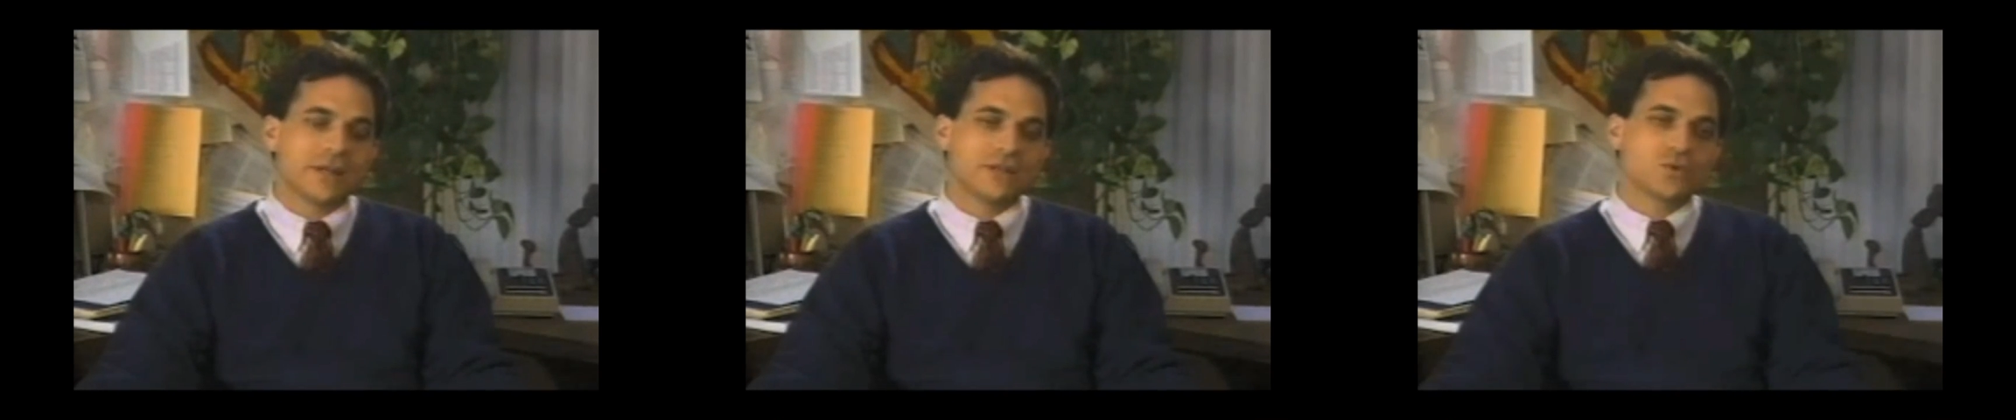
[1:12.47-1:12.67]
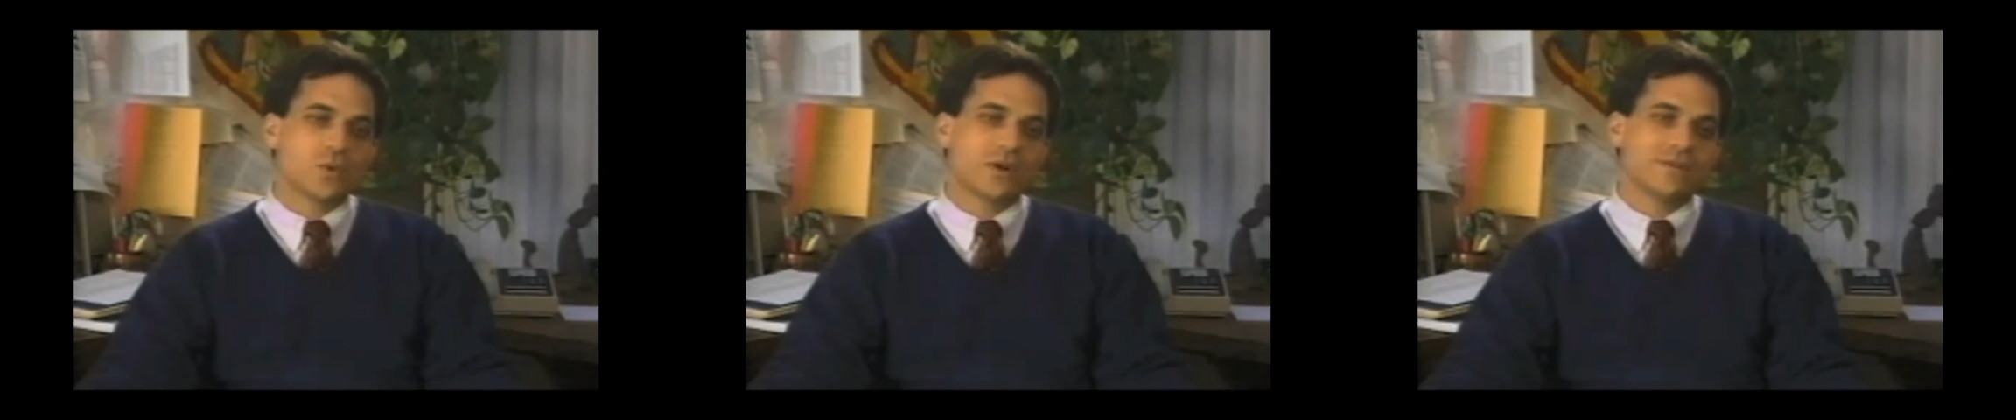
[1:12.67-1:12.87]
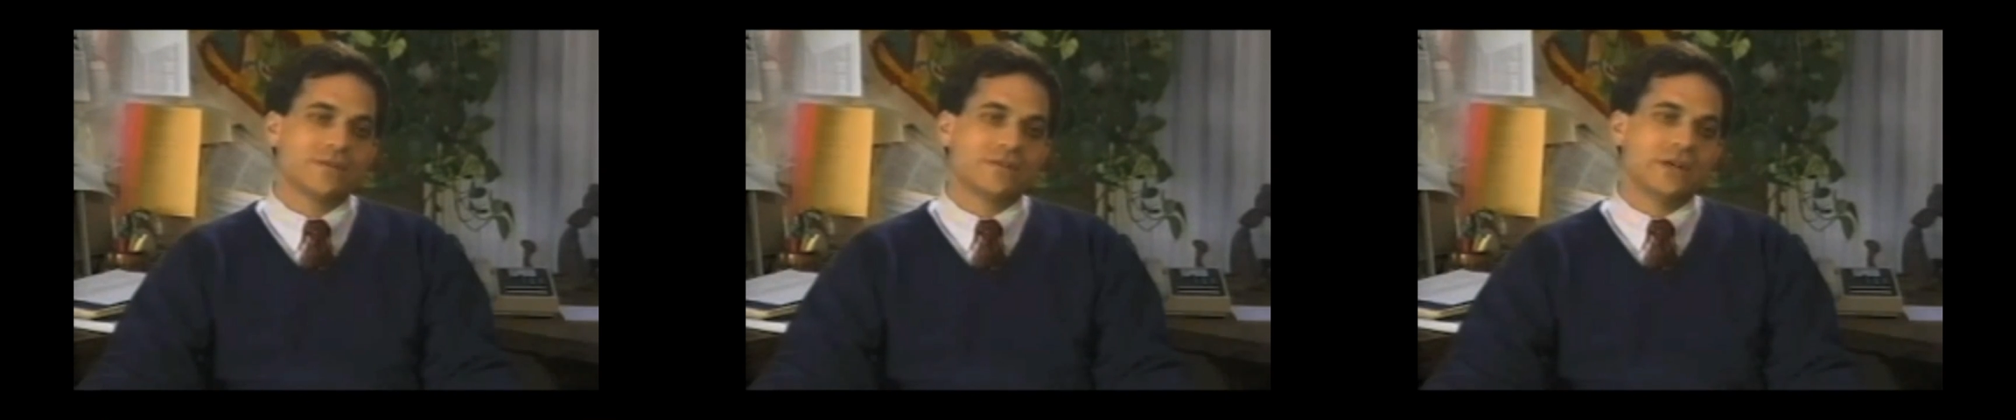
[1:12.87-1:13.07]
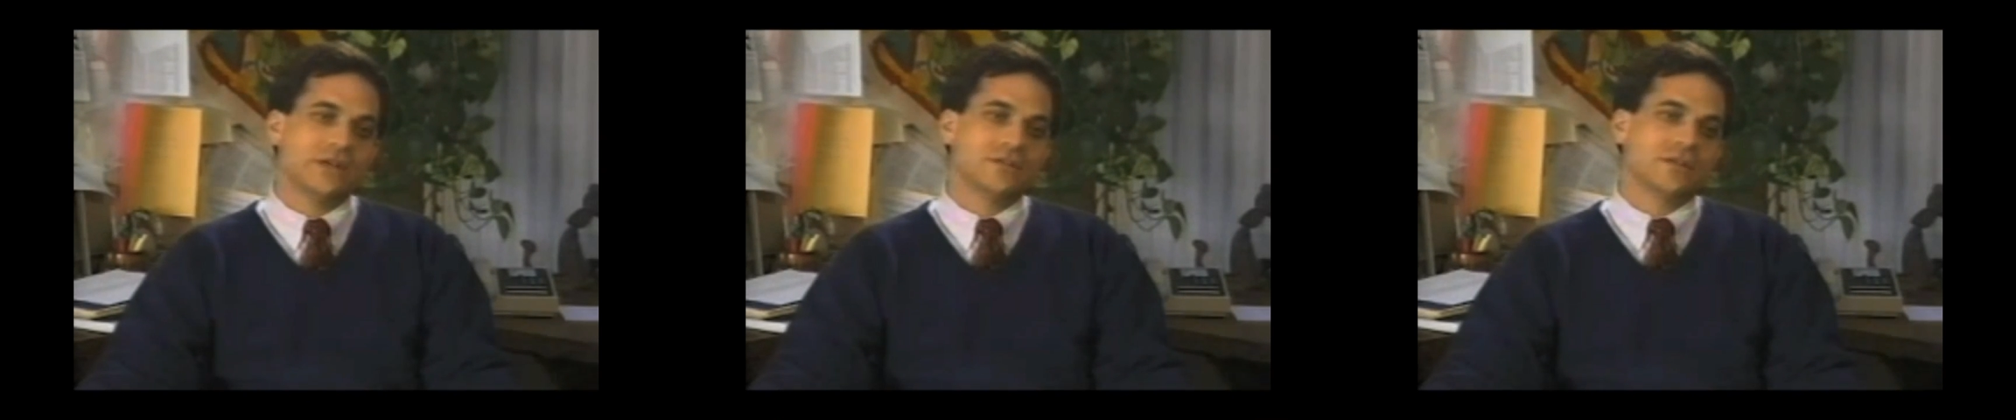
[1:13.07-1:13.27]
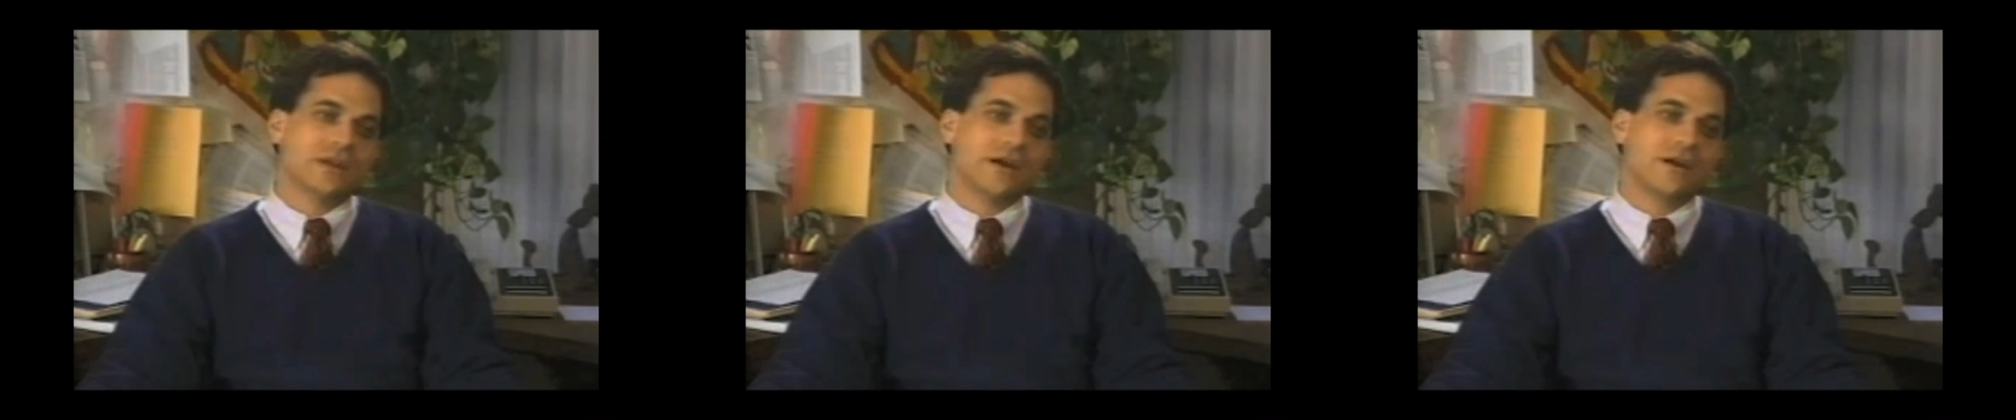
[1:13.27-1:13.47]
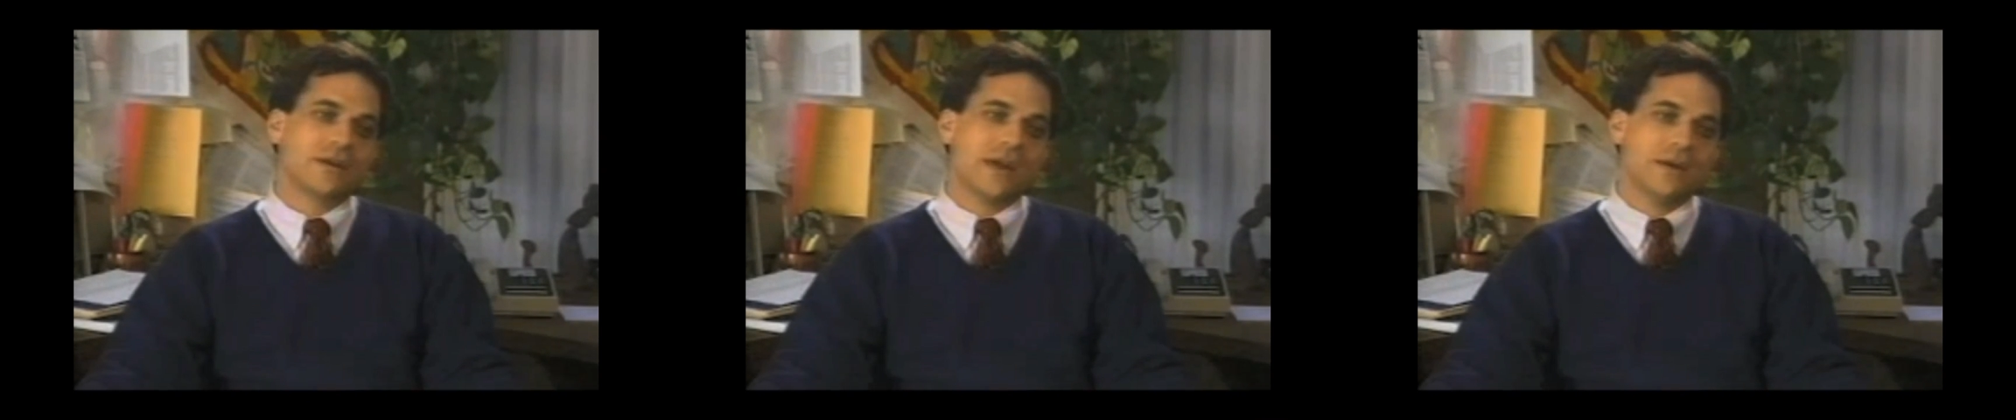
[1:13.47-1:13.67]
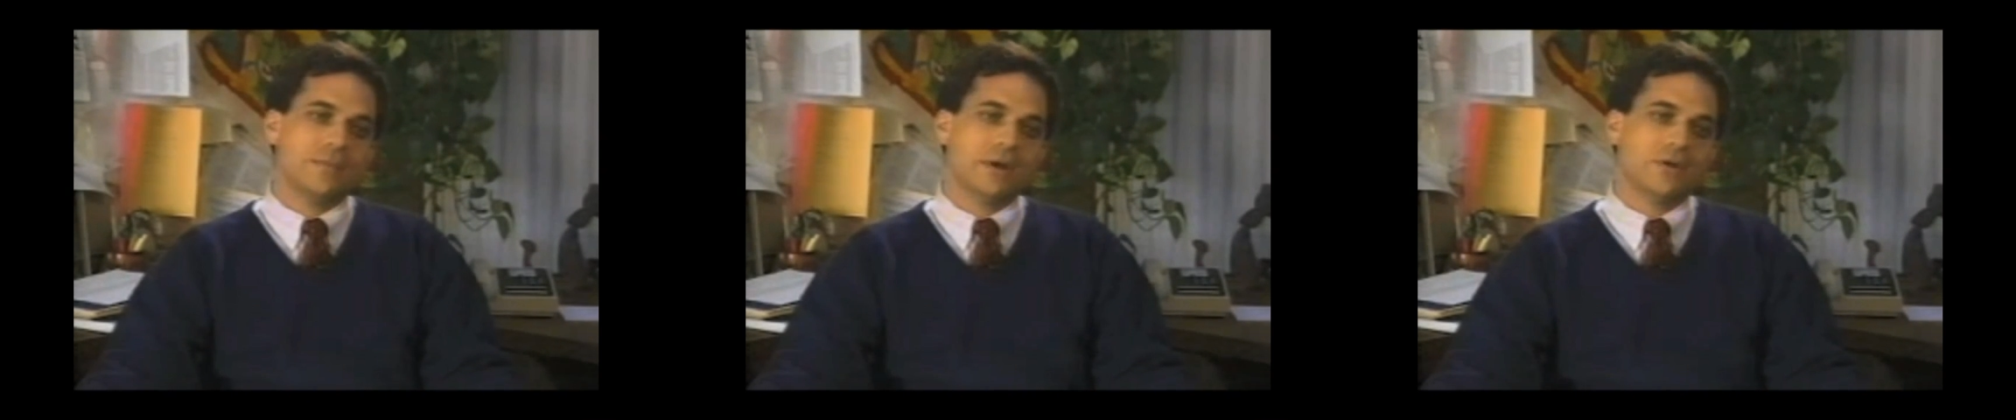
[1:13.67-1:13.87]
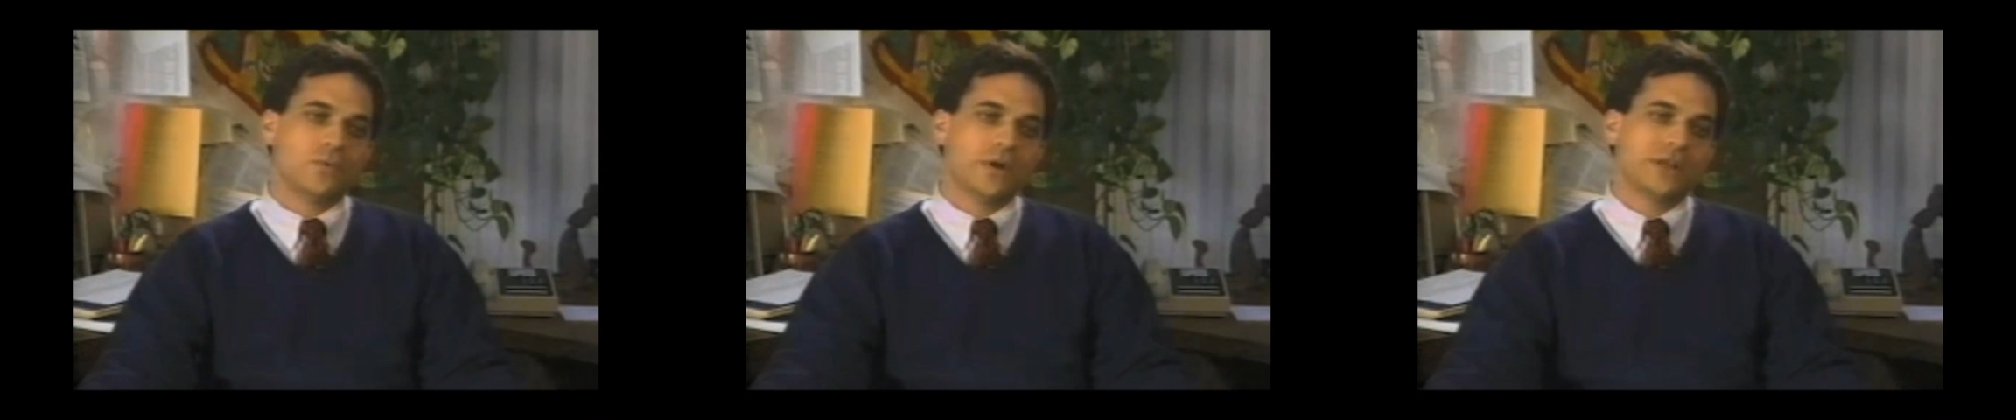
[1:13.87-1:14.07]
That's one of the things that Eric came
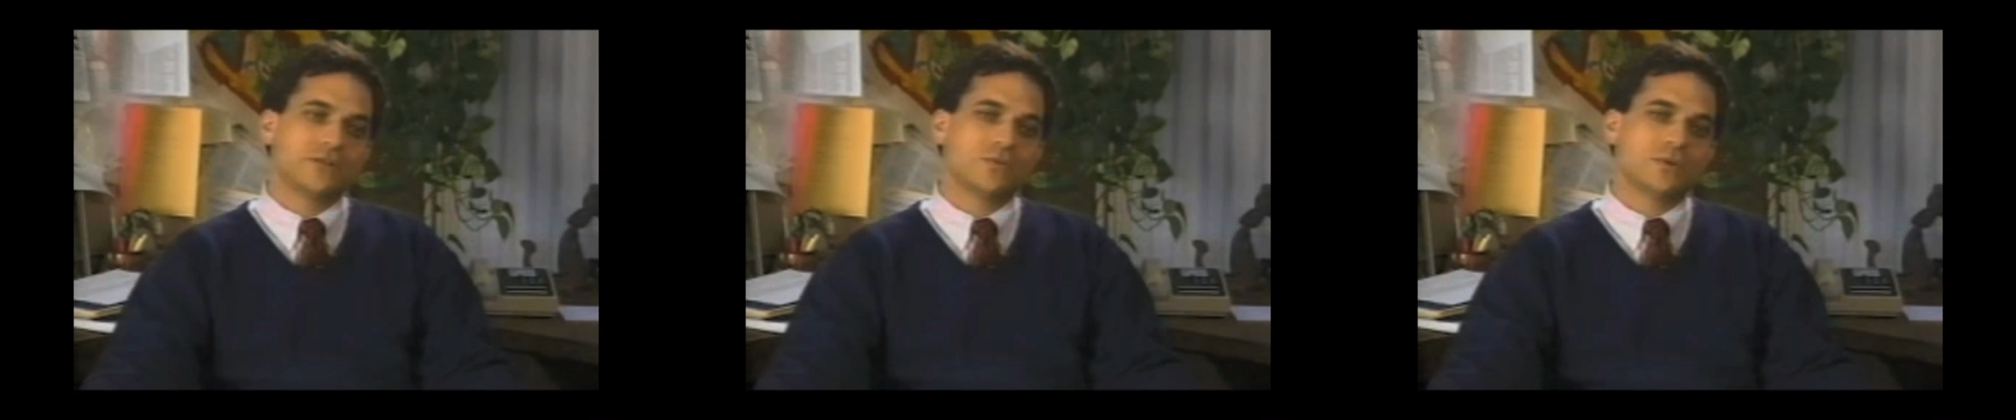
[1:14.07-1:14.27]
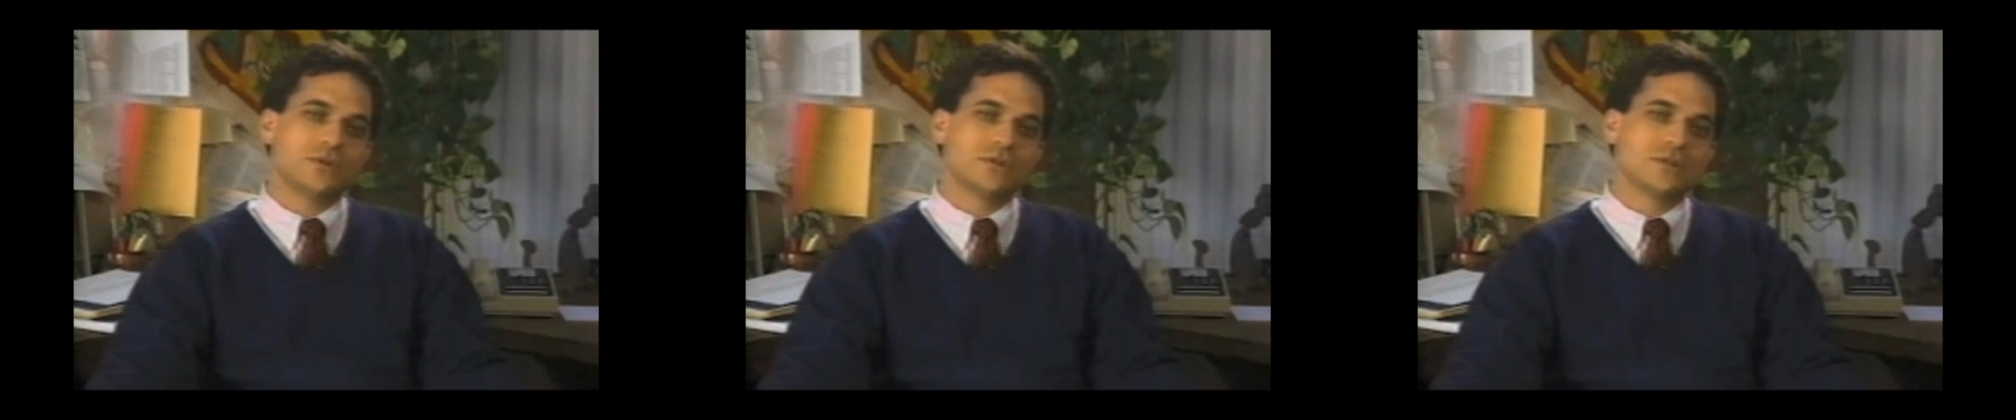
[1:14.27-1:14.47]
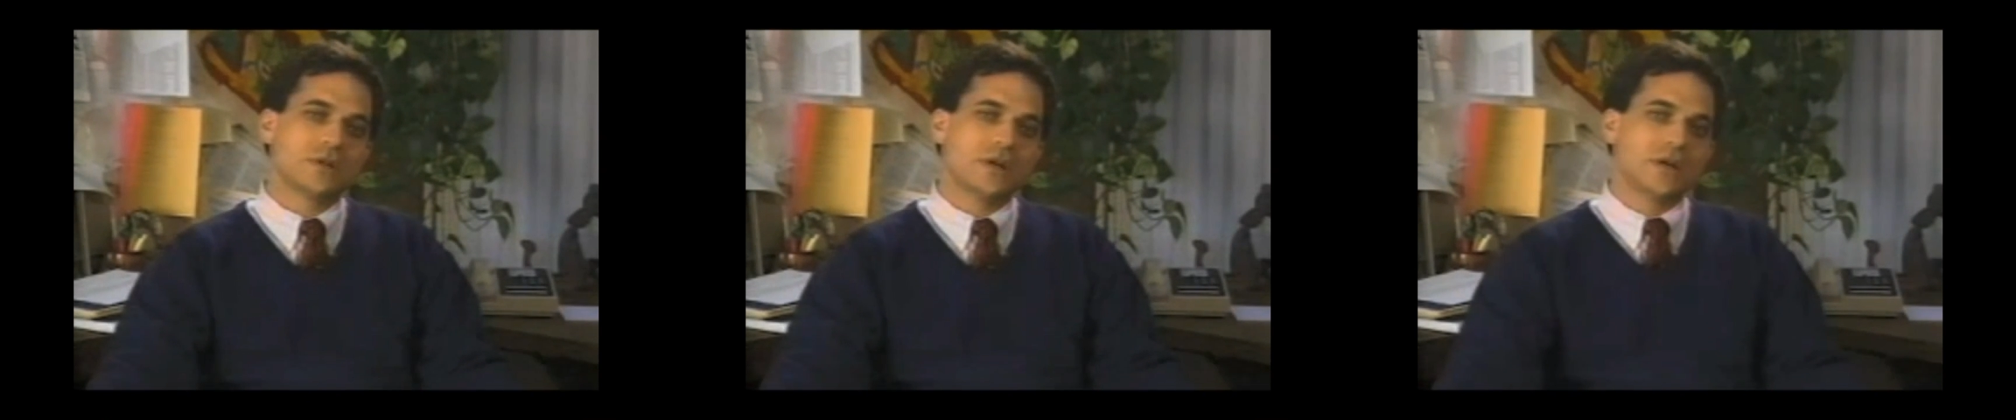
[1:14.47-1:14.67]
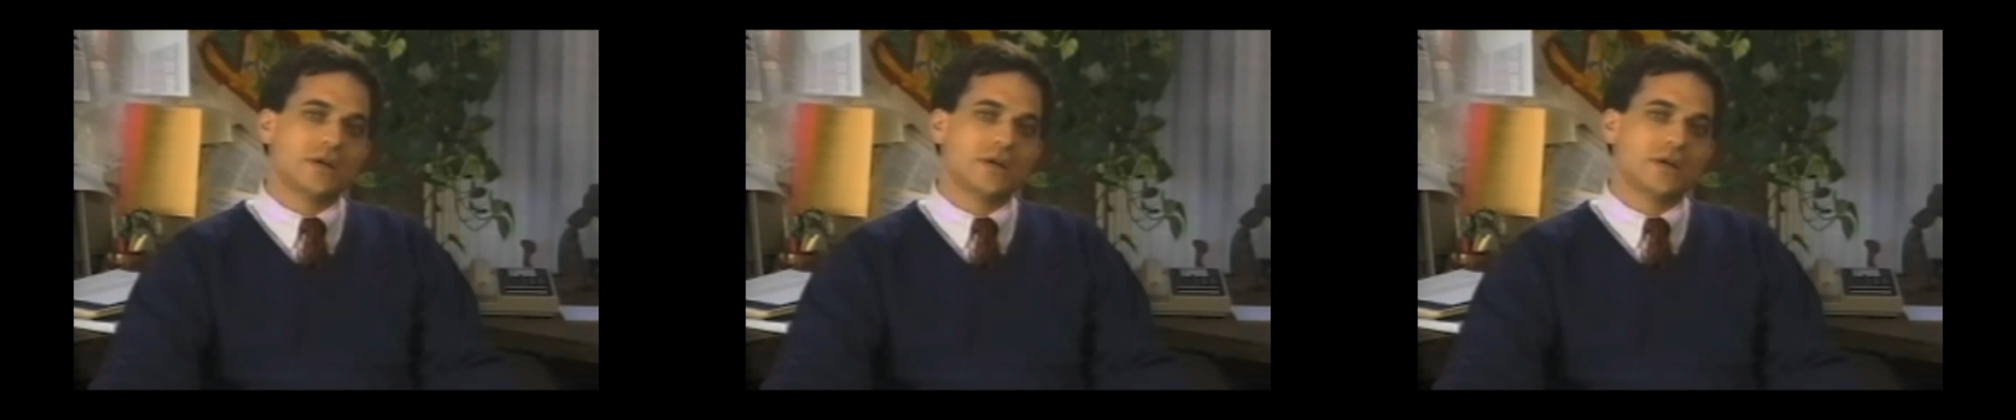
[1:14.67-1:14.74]
in with, was